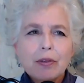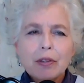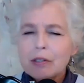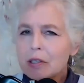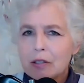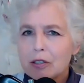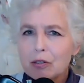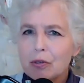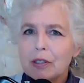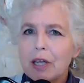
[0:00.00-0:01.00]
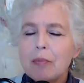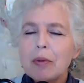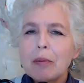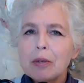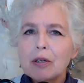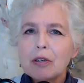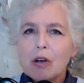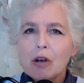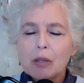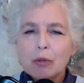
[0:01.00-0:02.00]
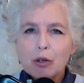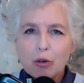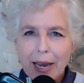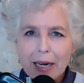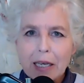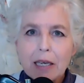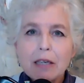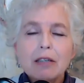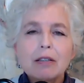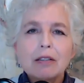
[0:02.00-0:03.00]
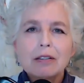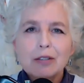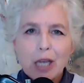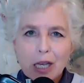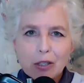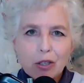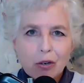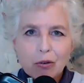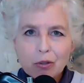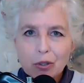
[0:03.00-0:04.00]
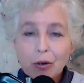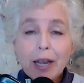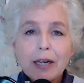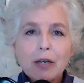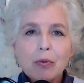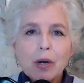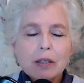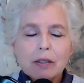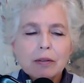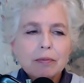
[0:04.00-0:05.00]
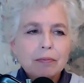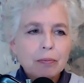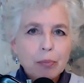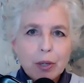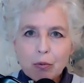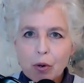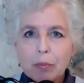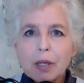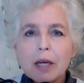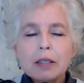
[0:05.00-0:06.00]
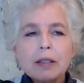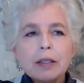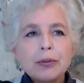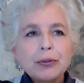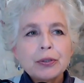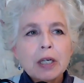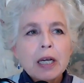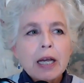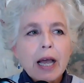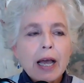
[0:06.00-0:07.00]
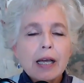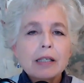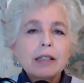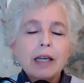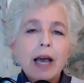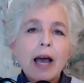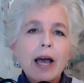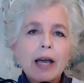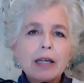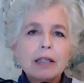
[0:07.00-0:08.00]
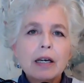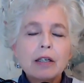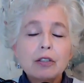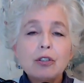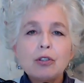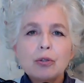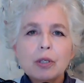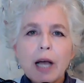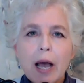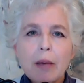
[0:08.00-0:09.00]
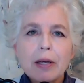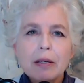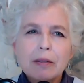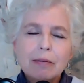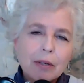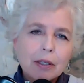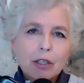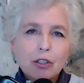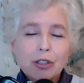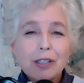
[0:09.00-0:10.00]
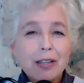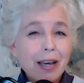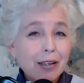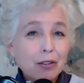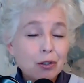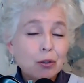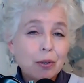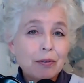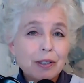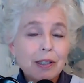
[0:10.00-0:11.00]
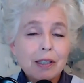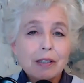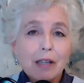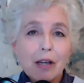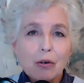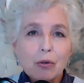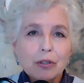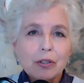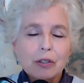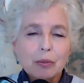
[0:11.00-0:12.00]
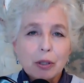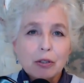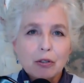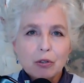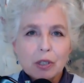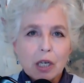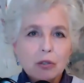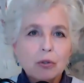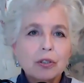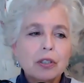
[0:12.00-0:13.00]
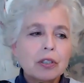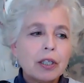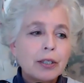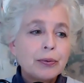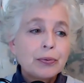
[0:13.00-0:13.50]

this isn't his real name, but I'm going to call him Cranny. Okay, so Cranny was big warm blood, and he had an unusual habit. Well, I shouldn't say that unusual. I've seen it in a lot of horses, especially dressage horses,